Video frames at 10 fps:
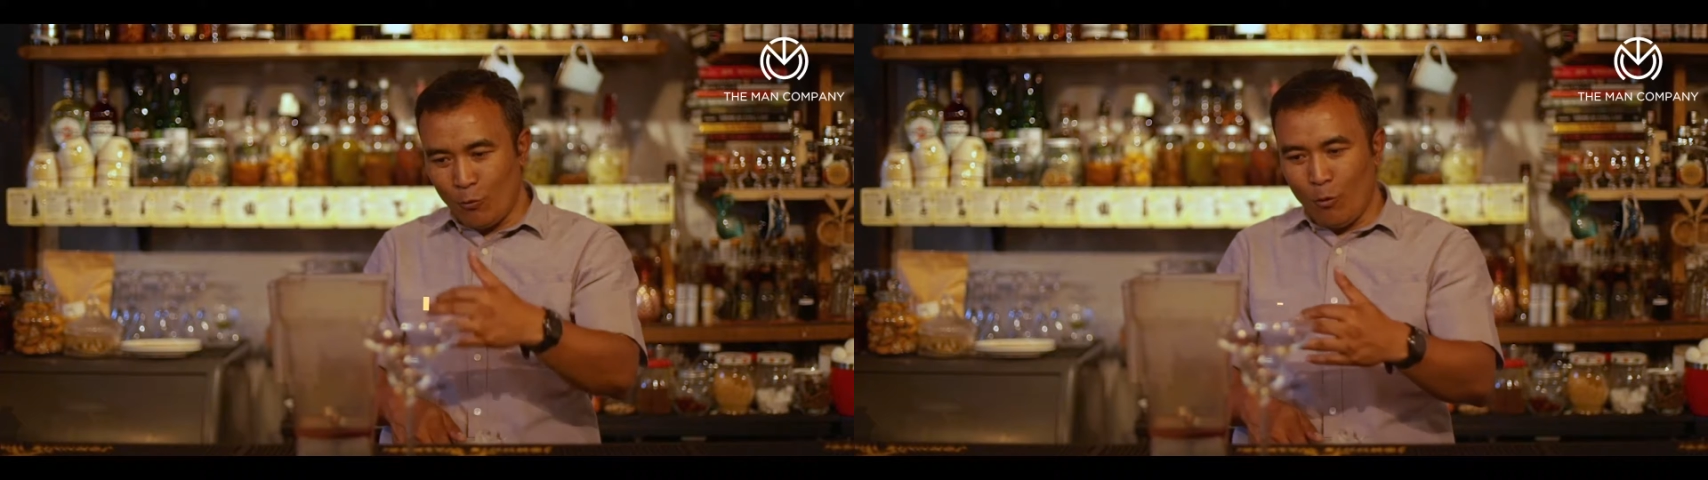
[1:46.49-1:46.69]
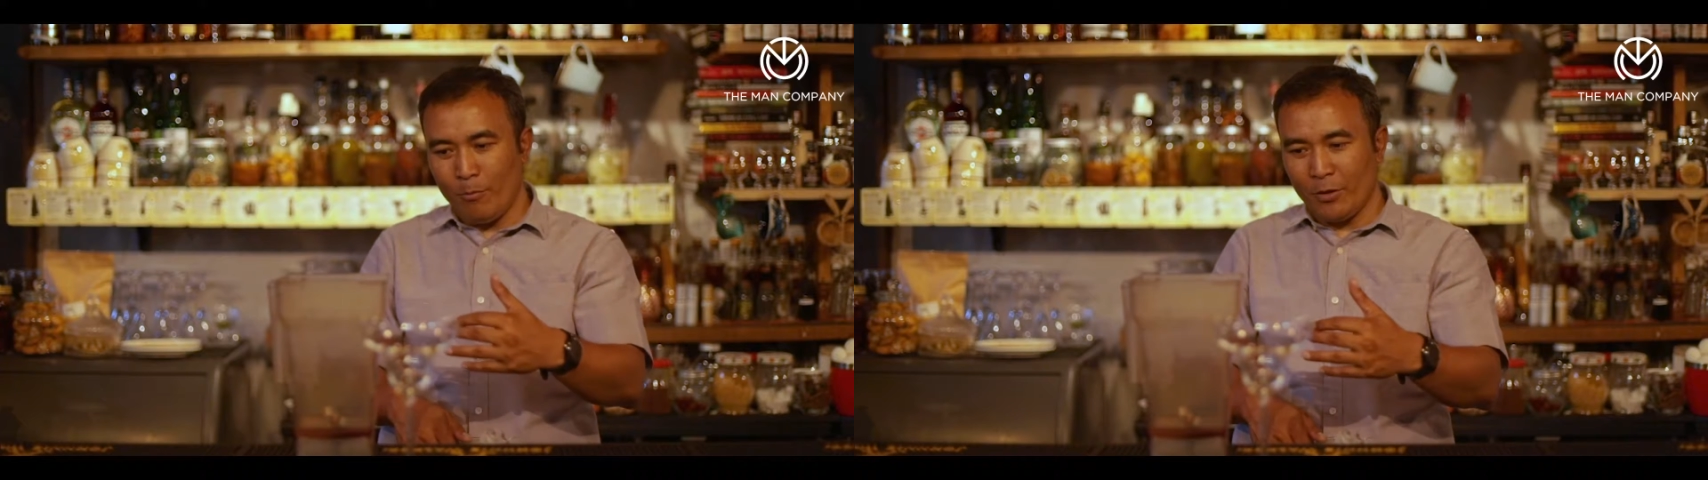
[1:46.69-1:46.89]

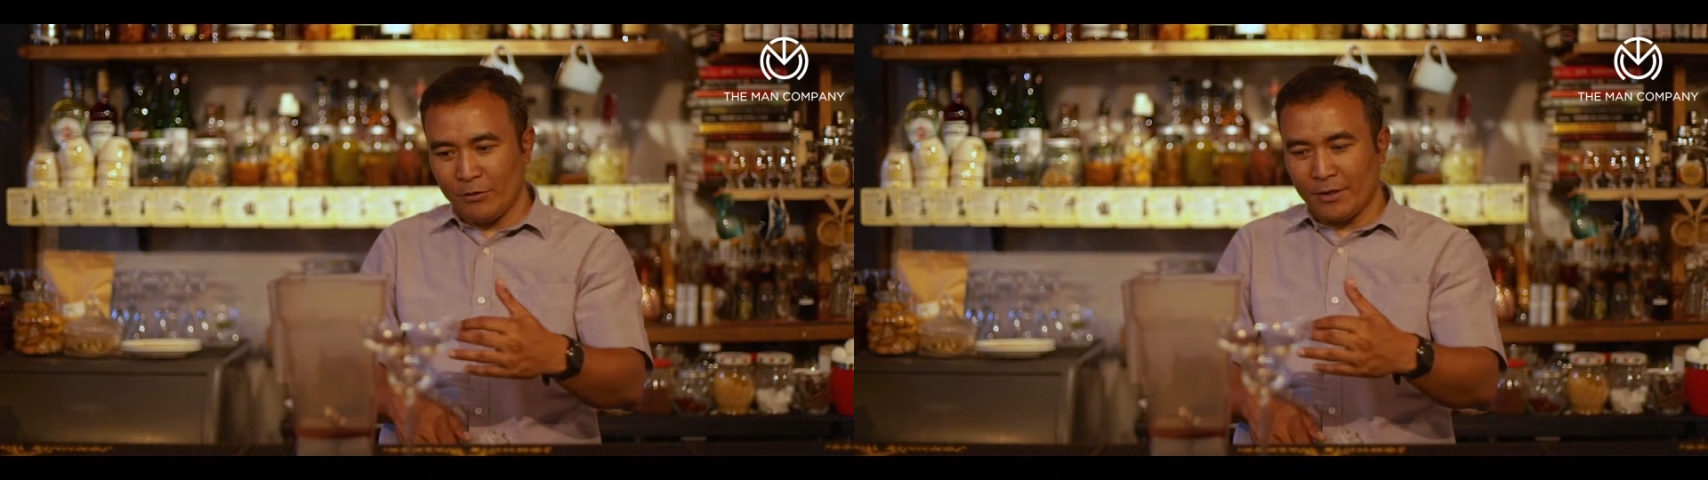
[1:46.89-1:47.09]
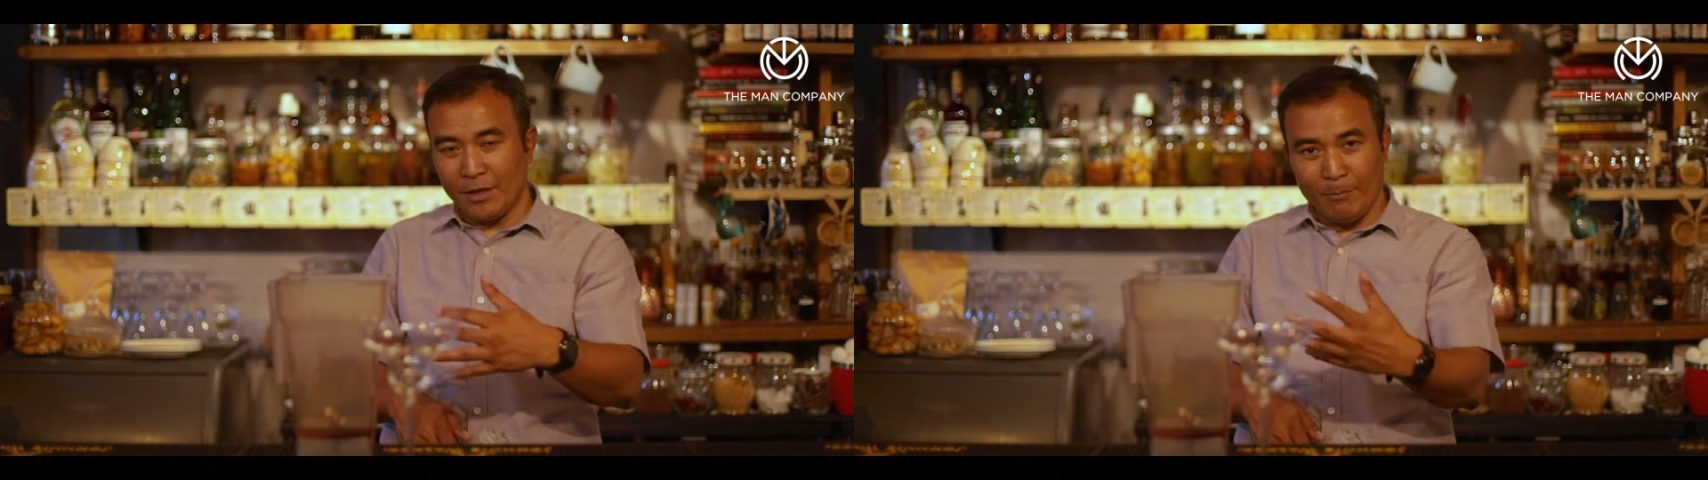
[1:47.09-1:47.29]
home
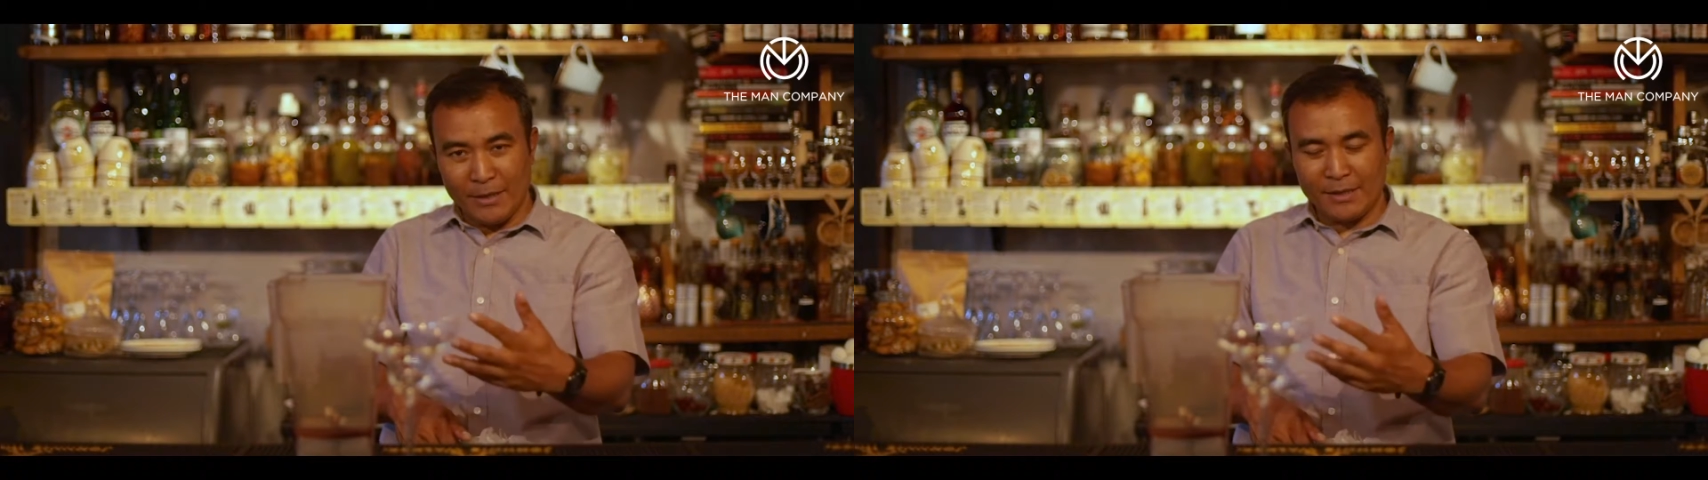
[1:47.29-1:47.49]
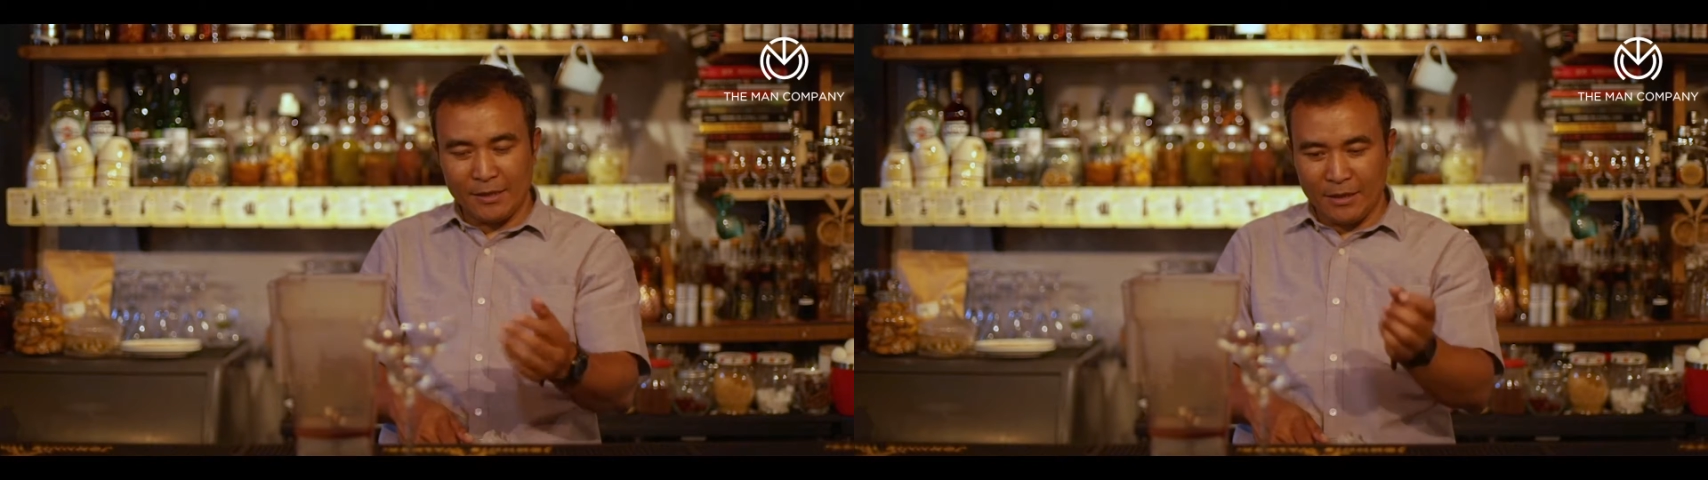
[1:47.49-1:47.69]
using a
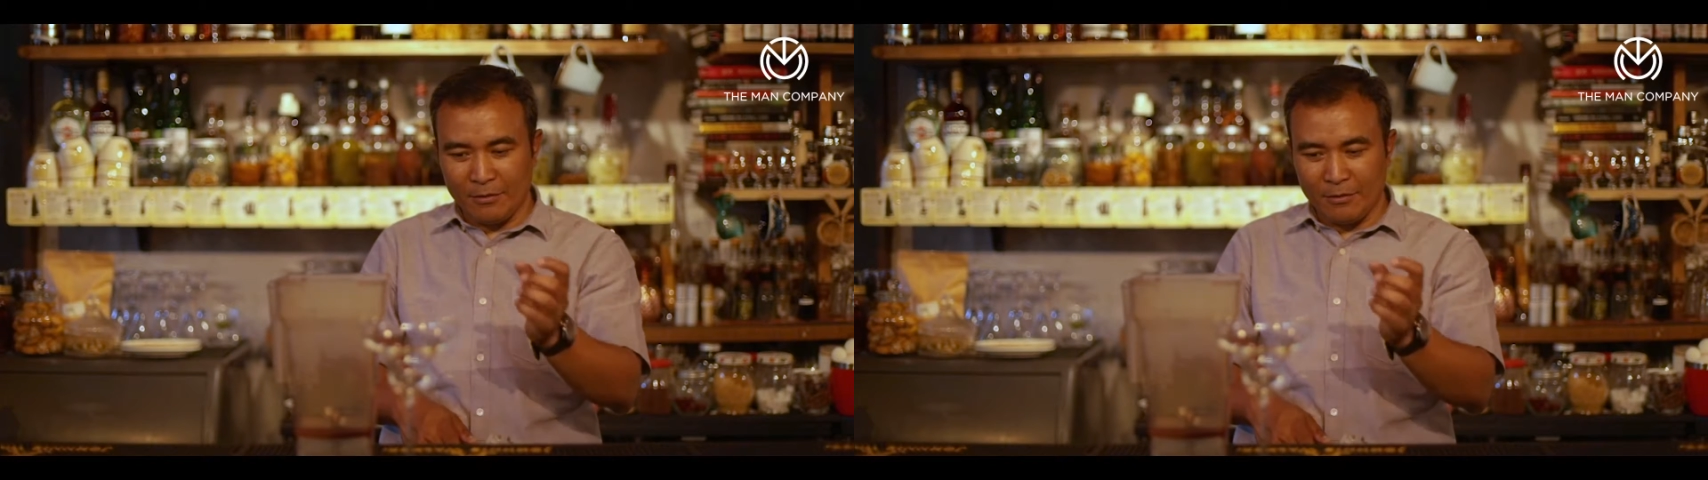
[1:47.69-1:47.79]
mixie,